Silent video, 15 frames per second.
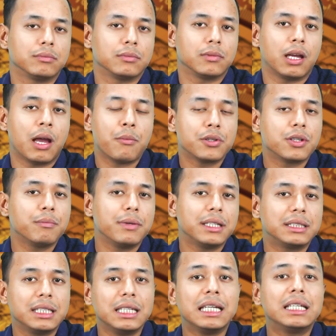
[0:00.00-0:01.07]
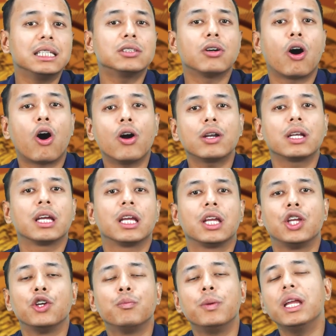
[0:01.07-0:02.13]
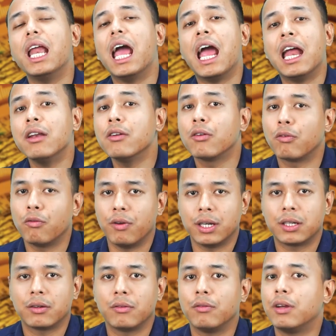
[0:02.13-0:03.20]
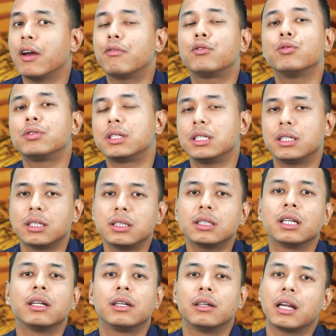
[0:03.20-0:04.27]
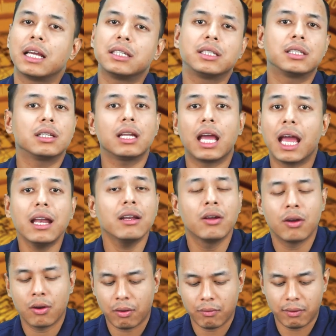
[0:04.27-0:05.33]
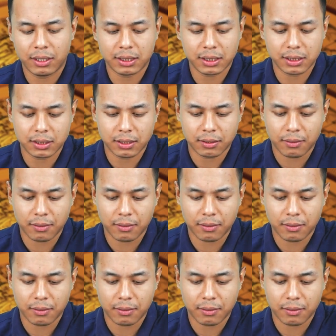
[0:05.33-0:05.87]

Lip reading: Amazon basin, it is hot, humid and wet. We have two seasons, dry season and wet season.